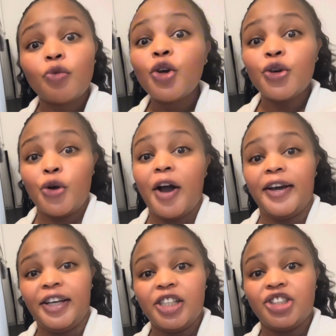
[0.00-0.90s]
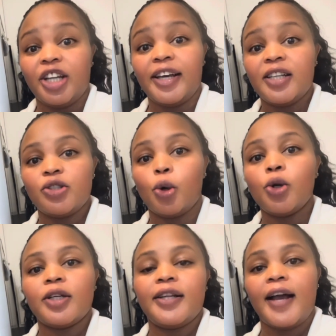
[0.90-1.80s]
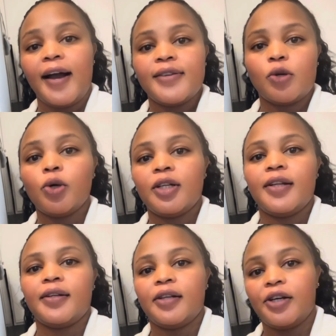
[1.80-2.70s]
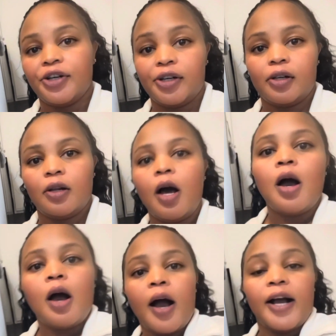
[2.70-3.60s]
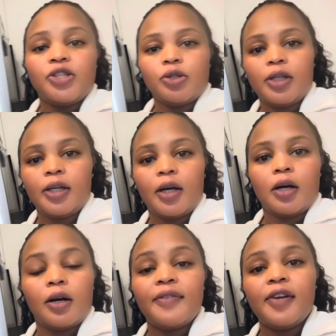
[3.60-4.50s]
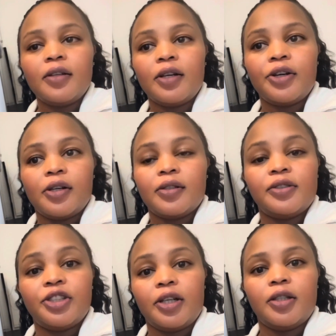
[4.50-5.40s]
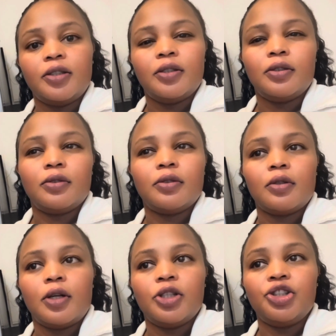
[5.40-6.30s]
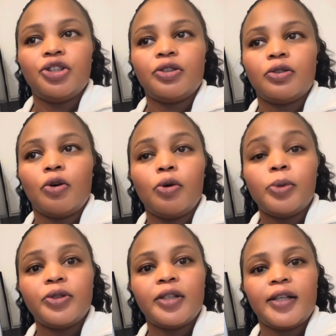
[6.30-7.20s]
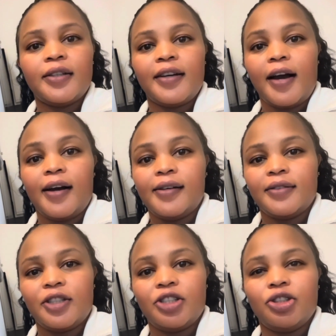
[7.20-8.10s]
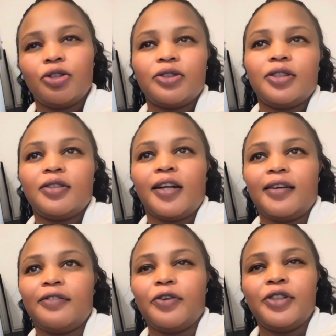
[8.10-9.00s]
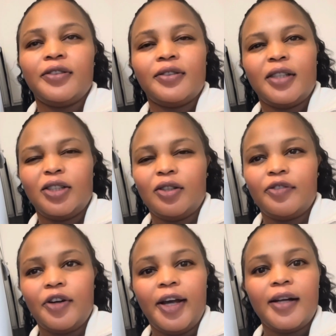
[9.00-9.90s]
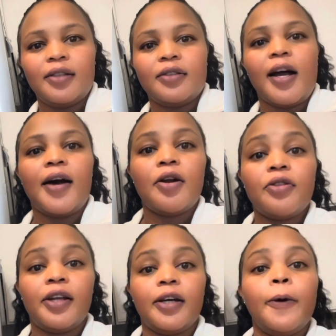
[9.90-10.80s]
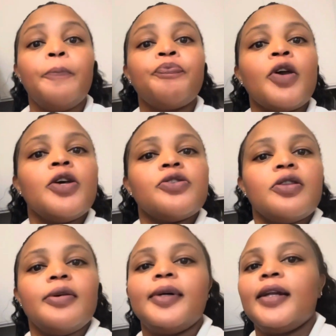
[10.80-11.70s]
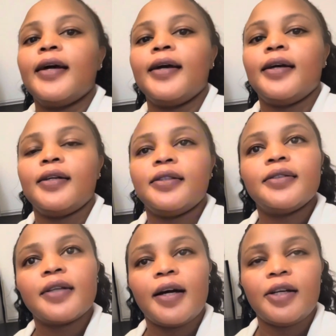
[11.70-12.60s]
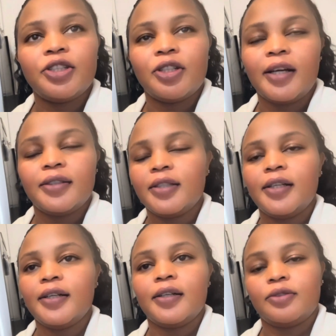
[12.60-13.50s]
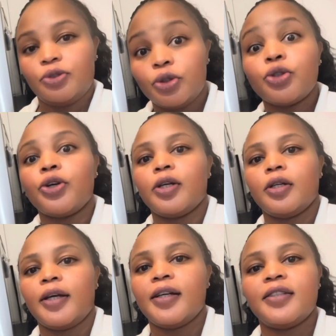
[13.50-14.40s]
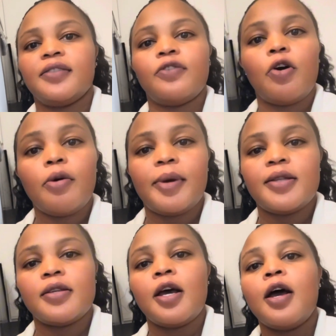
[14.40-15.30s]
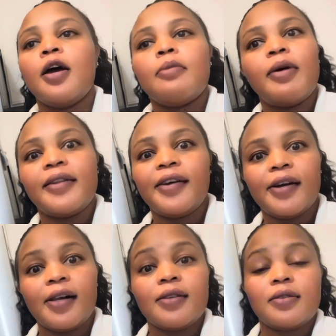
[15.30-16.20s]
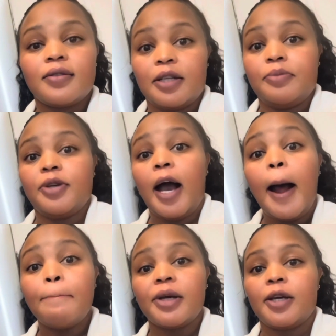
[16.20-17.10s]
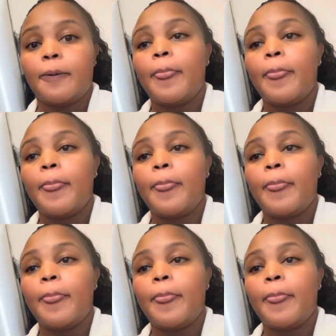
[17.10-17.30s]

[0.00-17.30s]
your age? Like, he's older, the guy is older than the girl. Actually, even the girl's dad, his age is almost like the guy's age, because he's like 46 or 48 around there. So they were like discouraged, like telling us, talking negative comments, but the girl seems happy.